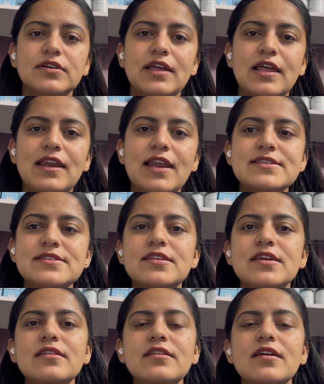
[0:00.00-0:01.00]

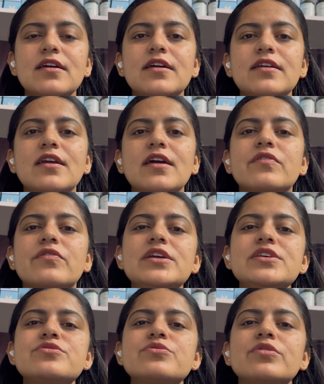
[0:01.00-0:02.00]
lecithin can
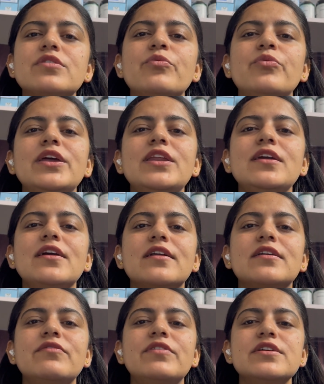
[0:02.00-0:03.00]
restore the waning
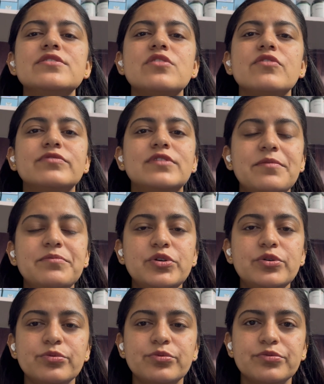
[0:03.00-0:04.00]
activities of them
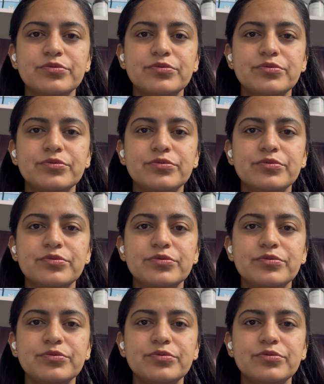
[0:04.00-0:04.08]
too.